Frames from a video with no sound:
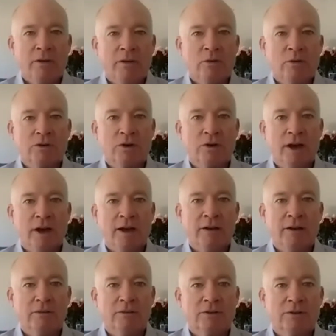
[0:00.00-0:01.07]
Okay, we'll
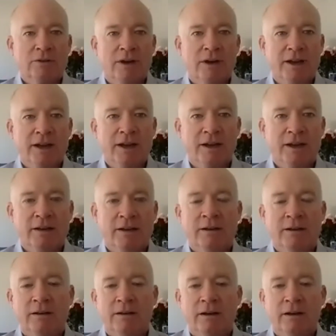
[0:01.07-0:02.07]
try again.